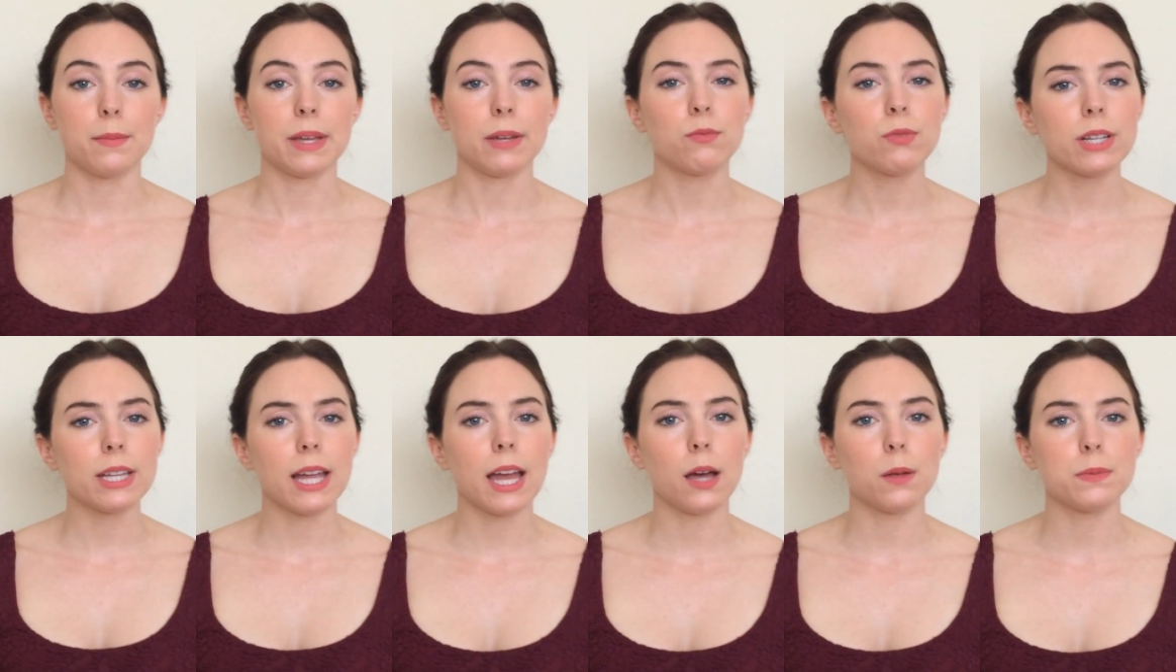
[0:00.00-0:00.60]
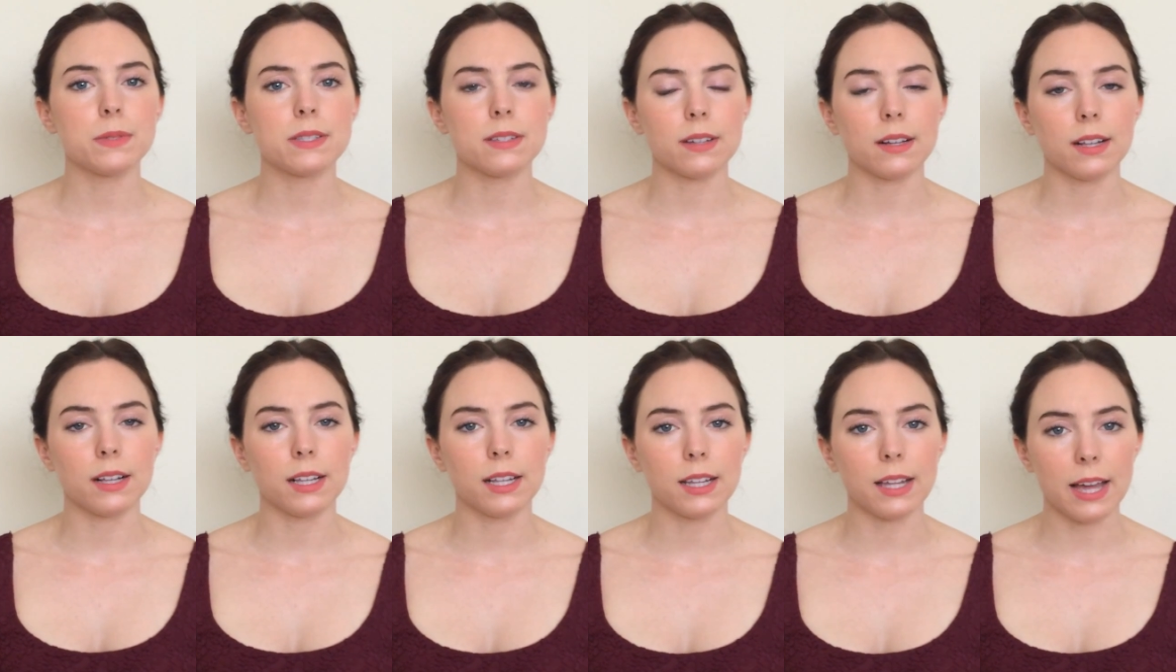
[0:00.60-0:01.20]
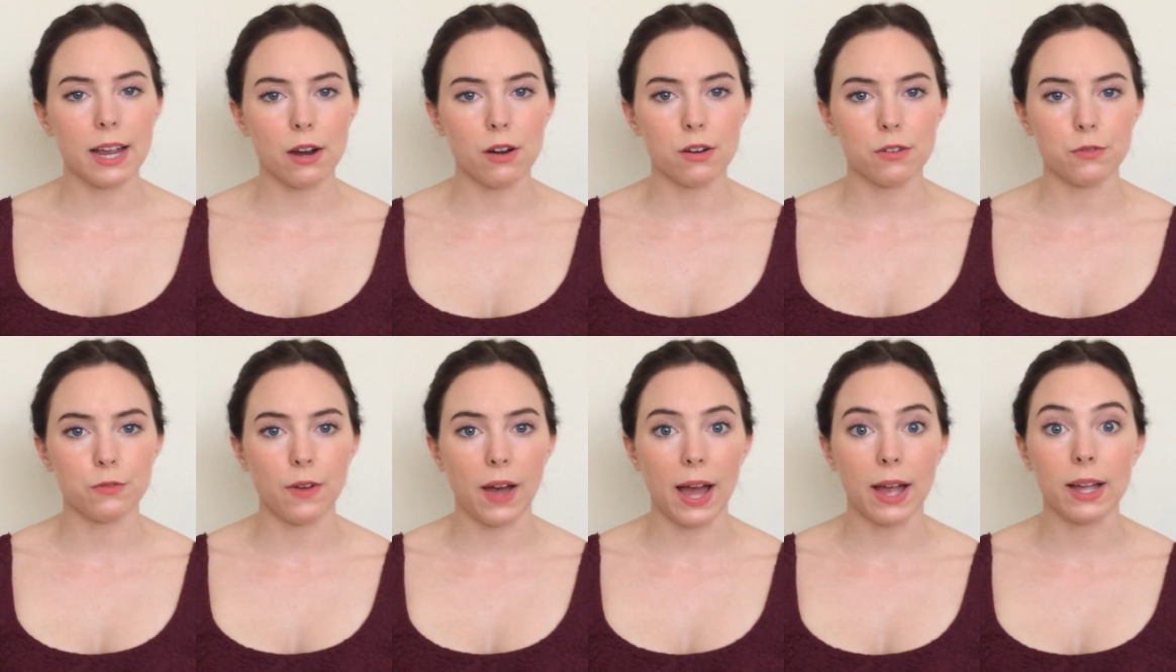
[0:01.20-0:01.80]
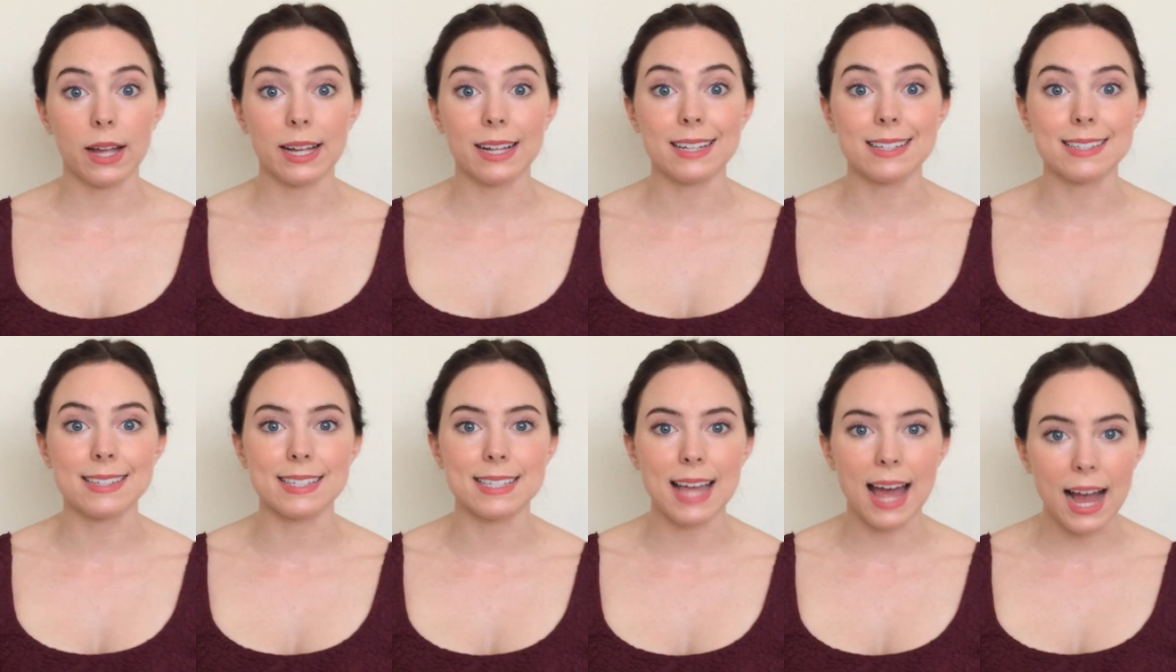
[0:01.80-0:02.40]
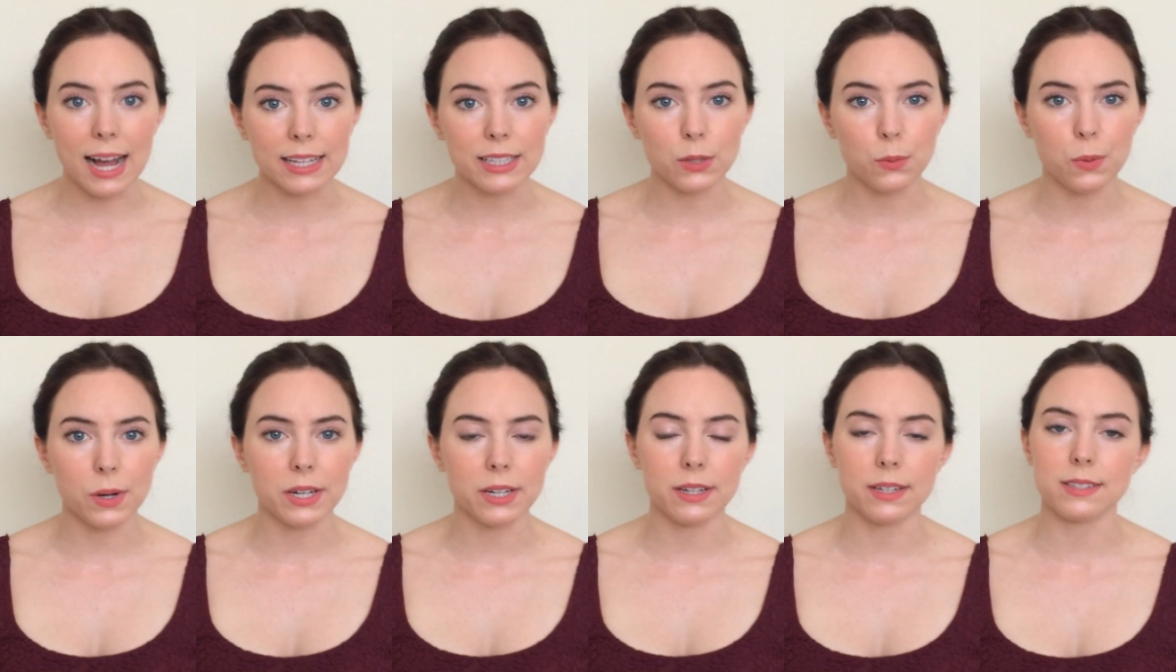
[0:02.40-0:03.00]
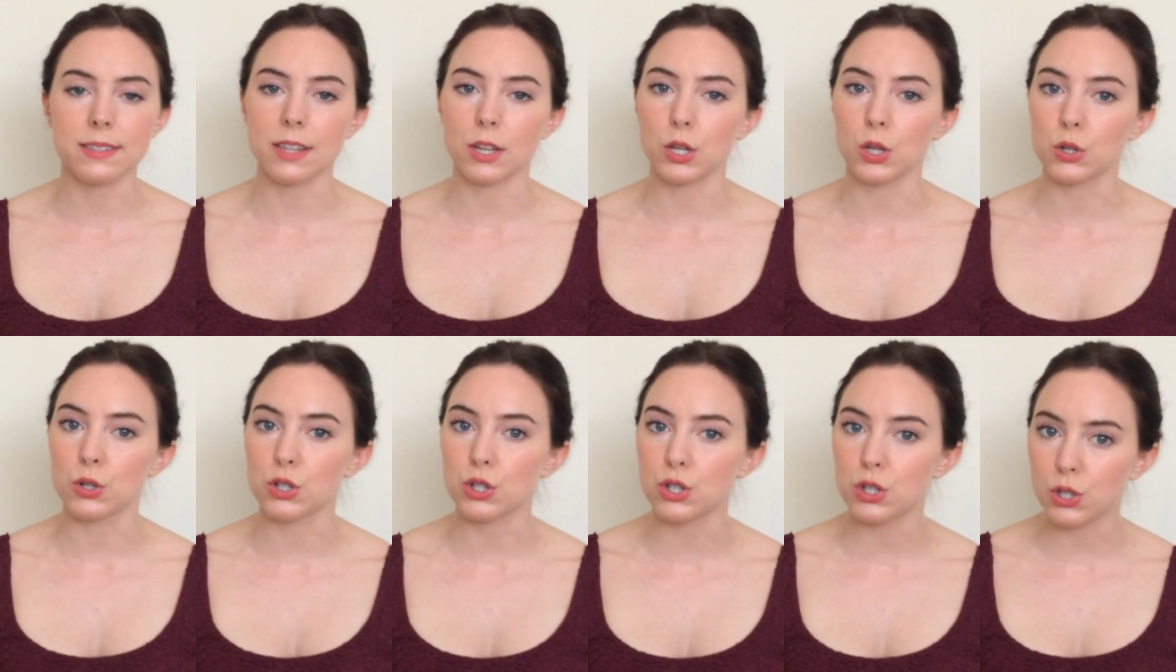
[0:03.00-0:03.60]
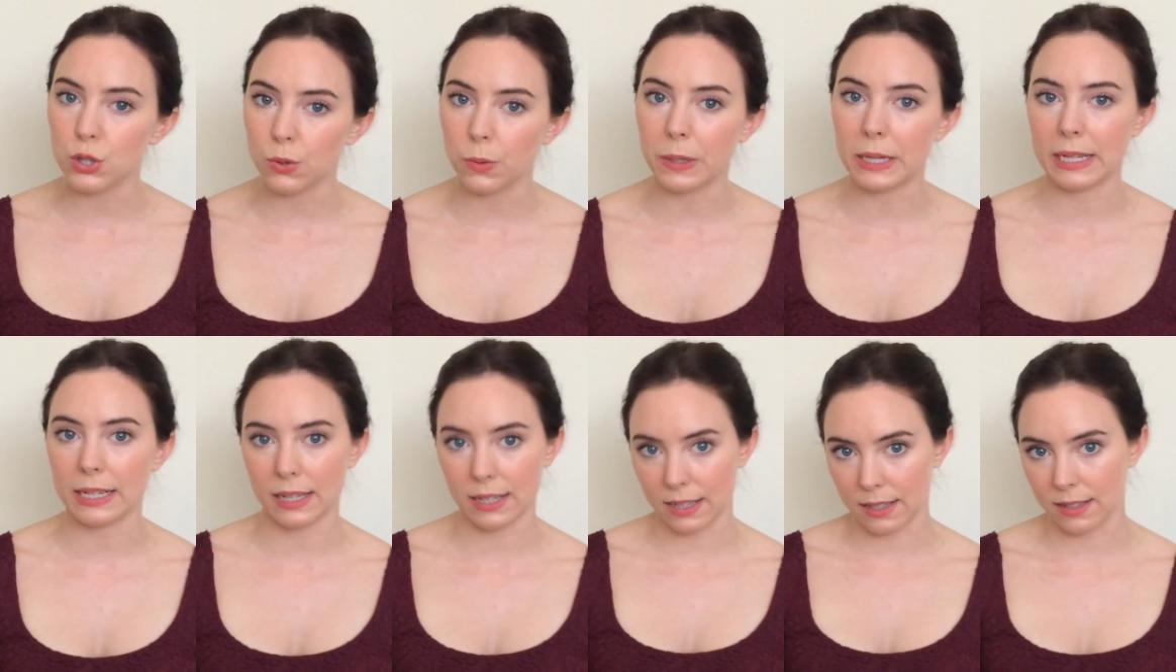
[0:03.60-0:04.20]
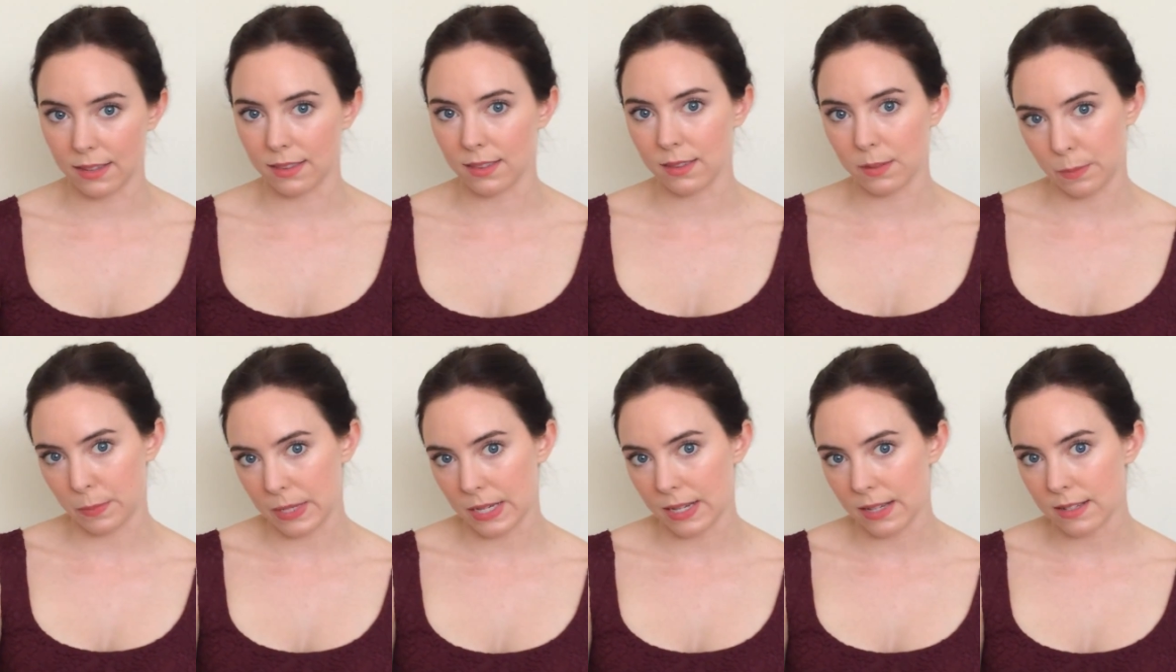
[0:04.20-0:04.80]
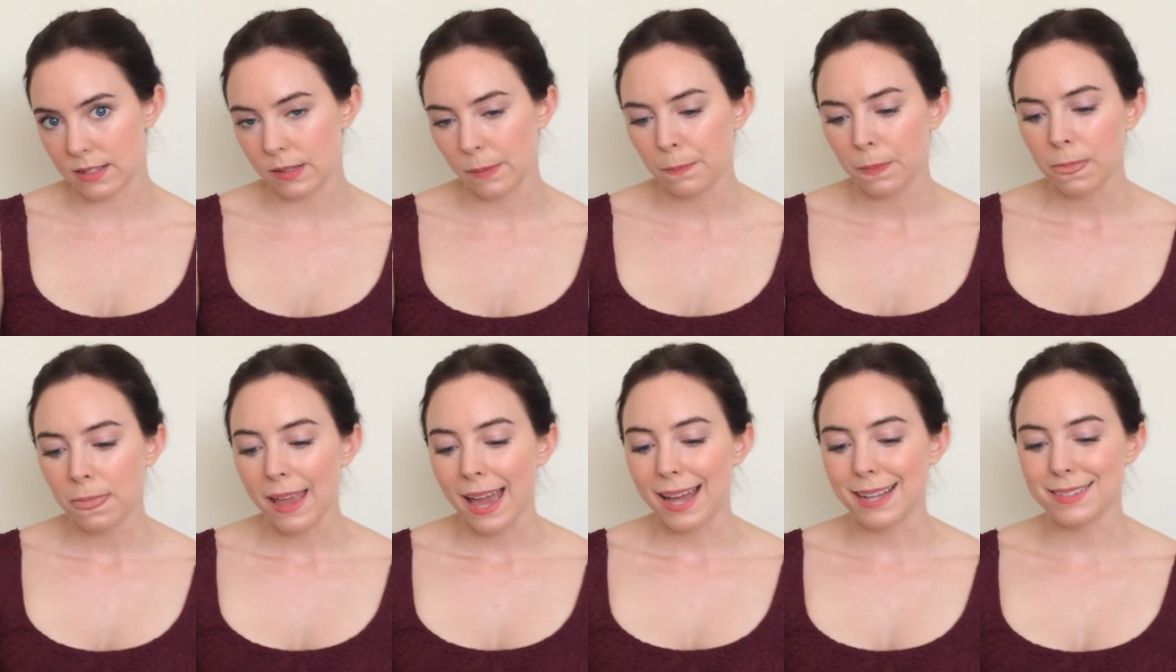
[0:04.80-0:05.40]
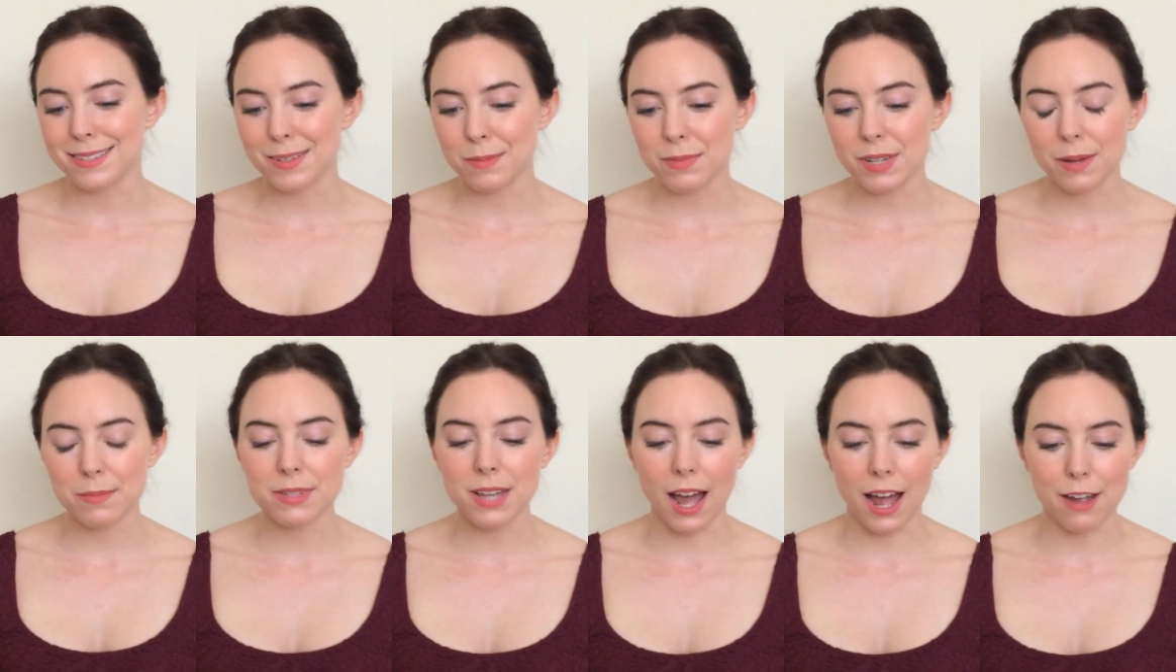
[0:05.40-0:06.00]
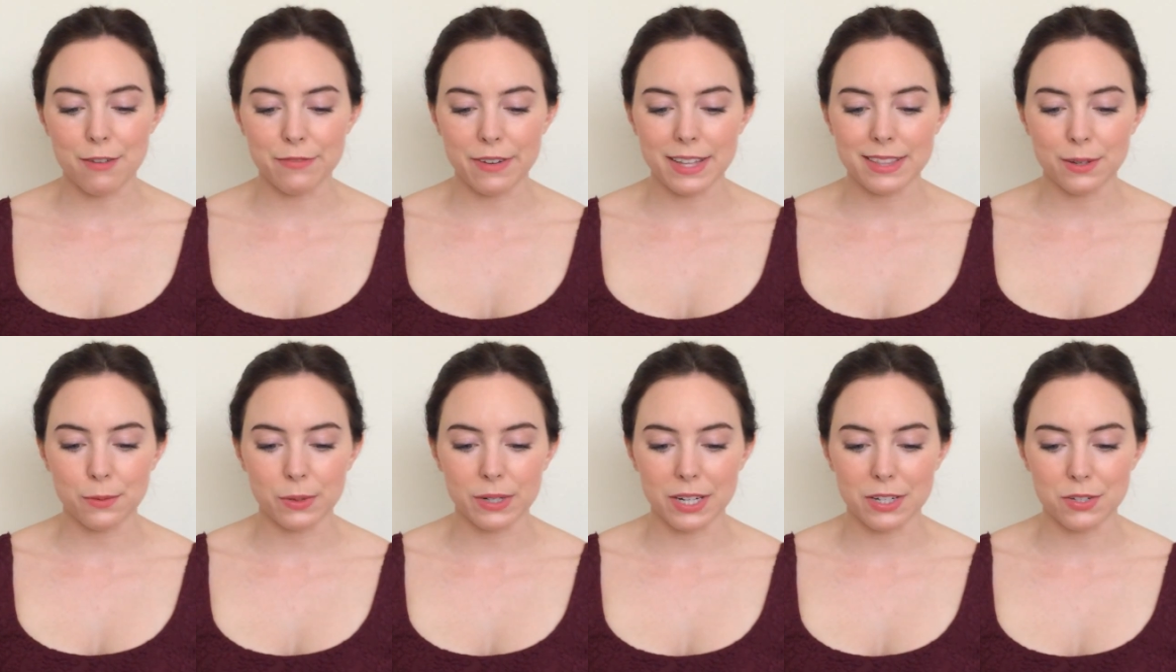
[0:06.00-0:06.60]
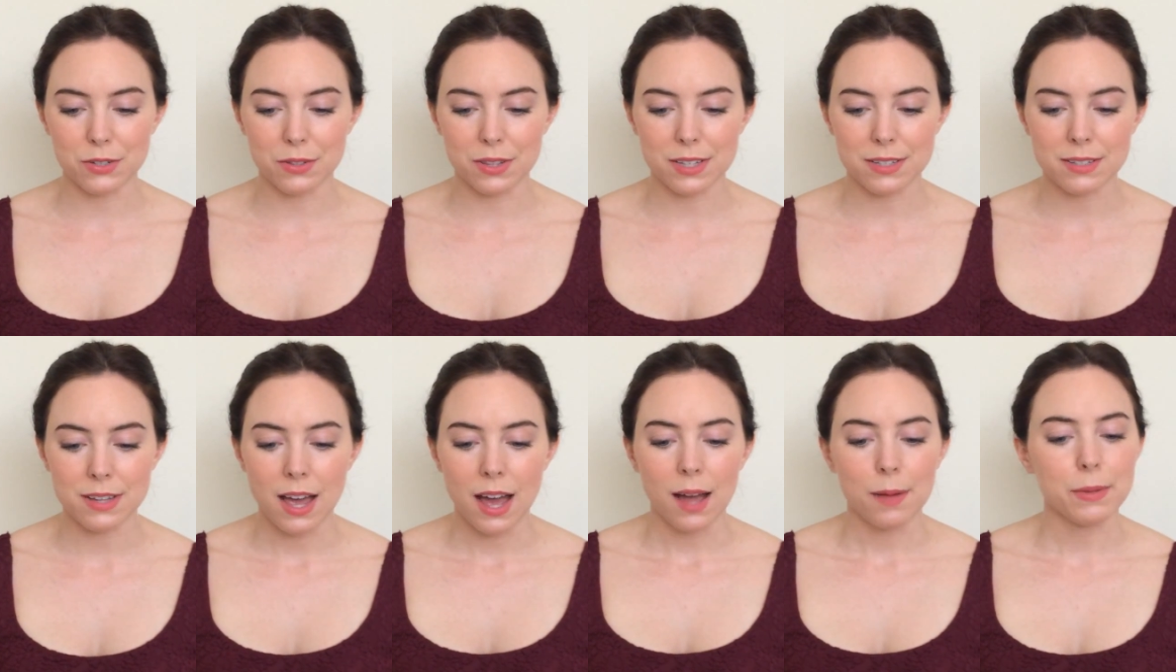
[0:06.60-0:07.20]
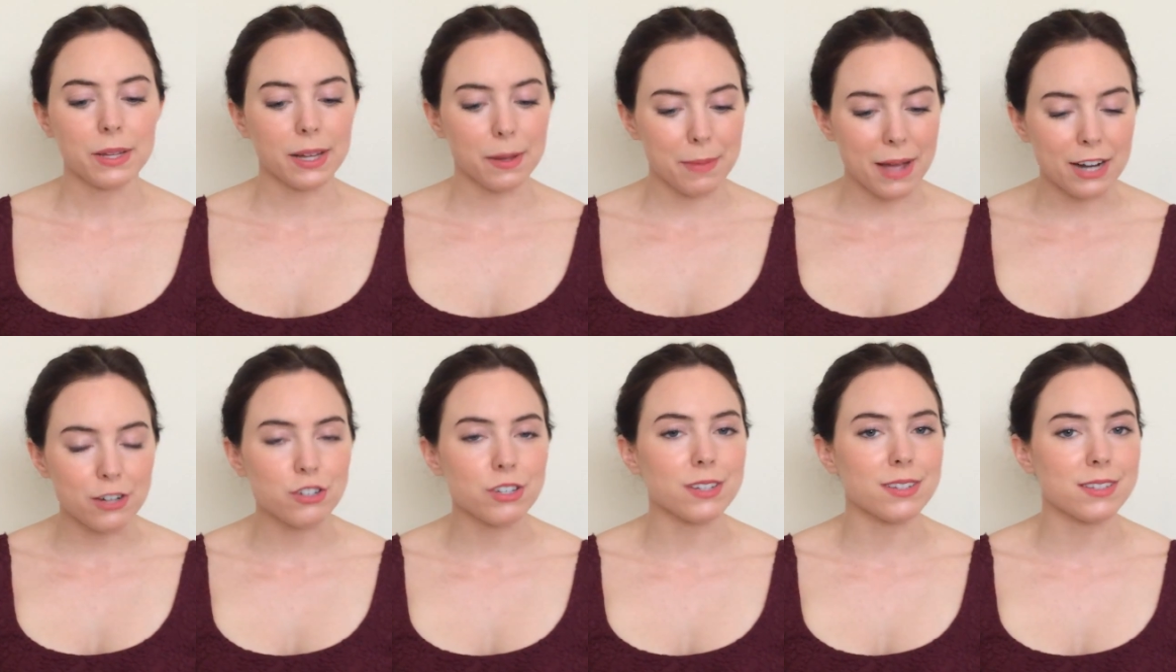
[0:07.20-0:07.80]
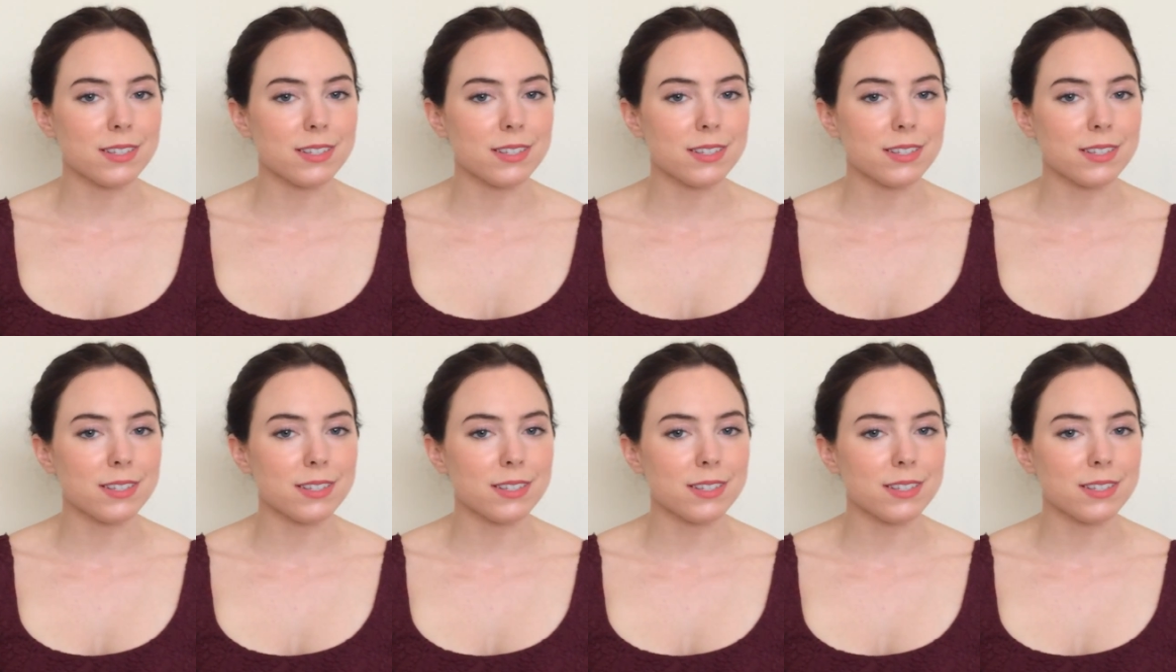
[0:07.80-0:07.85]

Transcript: It really helps to clarify exactly what it is that you're doing in the piece. And sometimes I find that when I do this, I'm actually